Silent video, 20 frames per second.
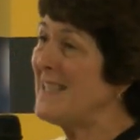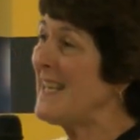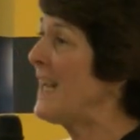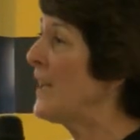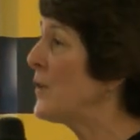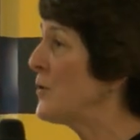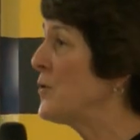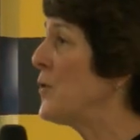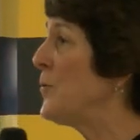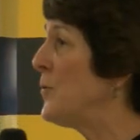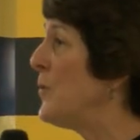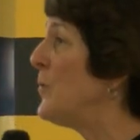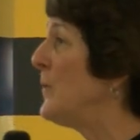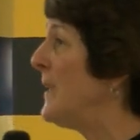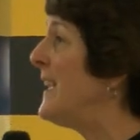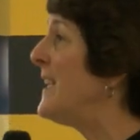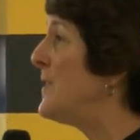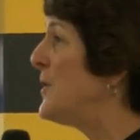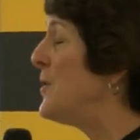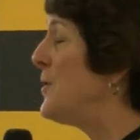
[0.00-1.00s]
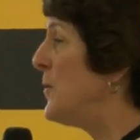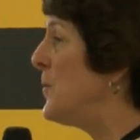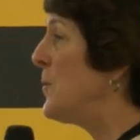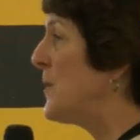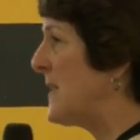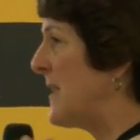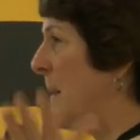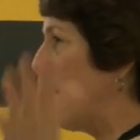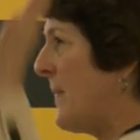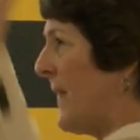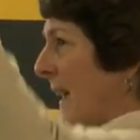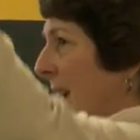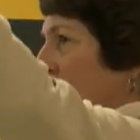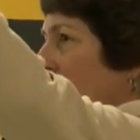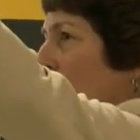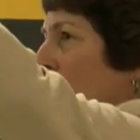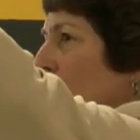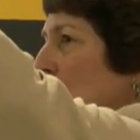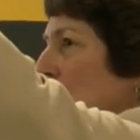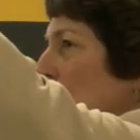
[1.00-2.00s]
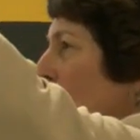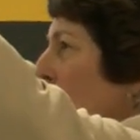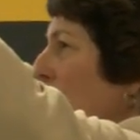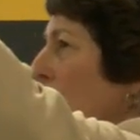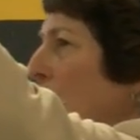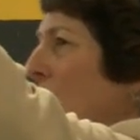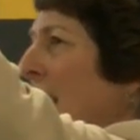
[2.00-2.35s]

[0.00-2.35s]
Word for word: tells you you need to do something. So here